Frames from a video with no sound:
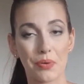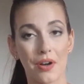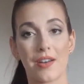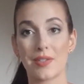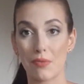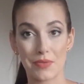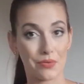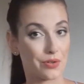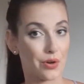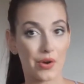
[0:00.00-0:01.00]
put on a swimsuit
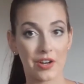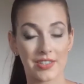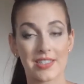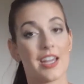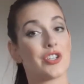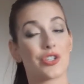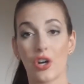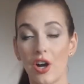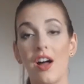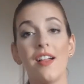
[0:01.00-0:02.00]
and go out on stage.
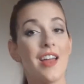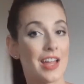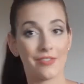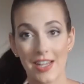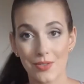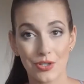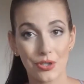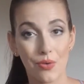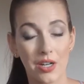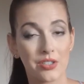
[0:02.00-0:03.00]
Girl, if that's what you
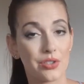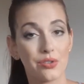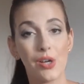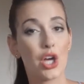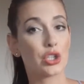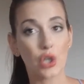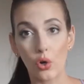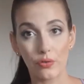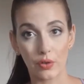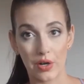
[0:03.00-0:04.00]
want to do, go
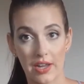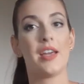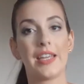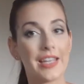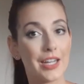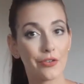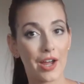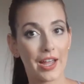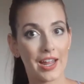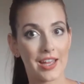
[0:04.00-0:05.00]
for it. Eating
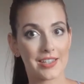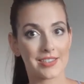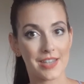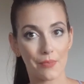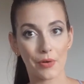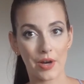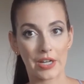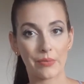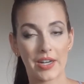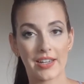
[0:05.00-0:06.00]
right is number
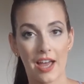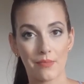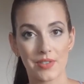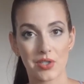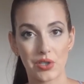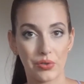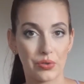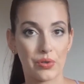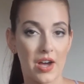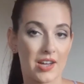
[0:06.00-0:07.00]
one when it comes
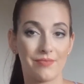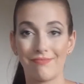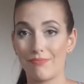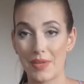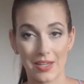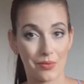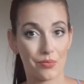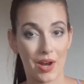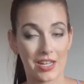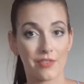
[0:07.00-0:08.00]
to being
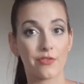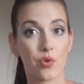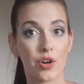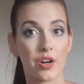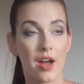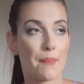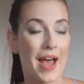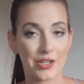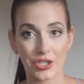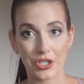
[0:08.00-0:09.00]
ready for a
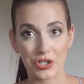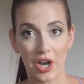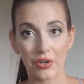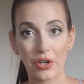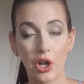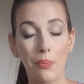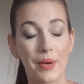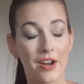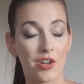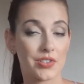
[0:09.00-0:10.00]
pageant in general,
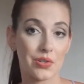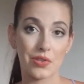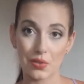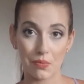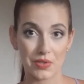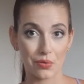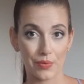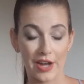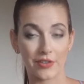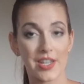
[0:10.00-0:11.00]
but also the swimsuit
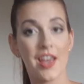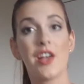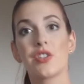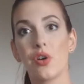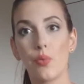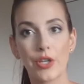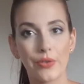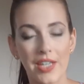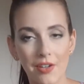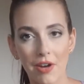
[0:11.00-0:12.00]
round. So when you
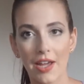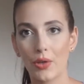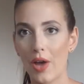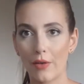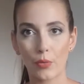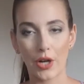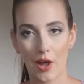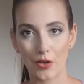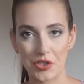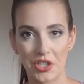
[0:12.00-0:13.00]
eat right, you have more
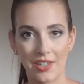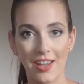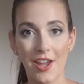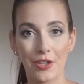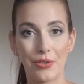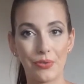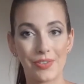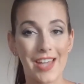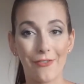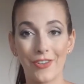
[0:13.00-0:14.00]
energy, you
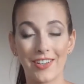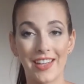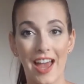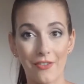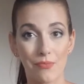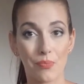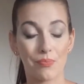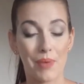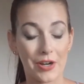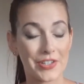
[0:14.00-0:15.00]
definitely have
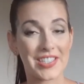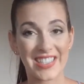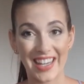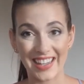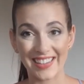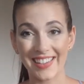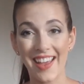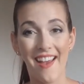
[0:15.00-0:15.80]
better skin,